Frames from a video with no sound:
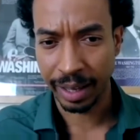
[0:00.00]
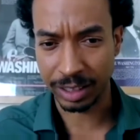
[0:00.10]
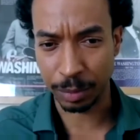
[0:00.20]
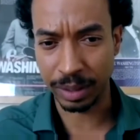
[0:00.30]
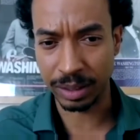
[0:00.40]

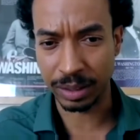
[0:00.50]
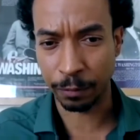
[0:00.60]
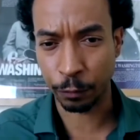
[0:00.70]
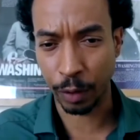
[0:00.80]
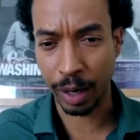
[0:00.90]
as a means of
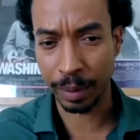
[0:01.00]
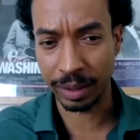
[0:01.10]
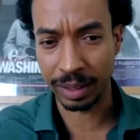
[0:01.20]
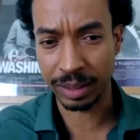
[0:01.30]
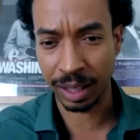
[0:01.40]

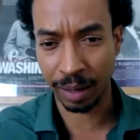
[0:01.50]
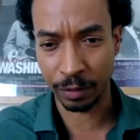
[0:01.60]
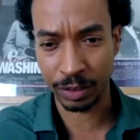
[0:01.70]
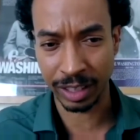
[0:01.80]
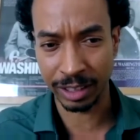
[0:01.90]
framing this
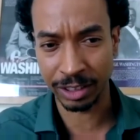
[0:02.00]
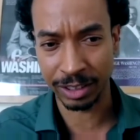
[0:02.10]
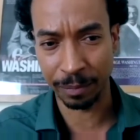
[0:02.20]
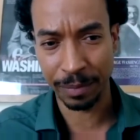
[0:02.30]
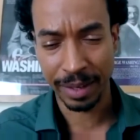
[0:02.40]

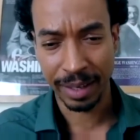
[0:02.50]
conversation,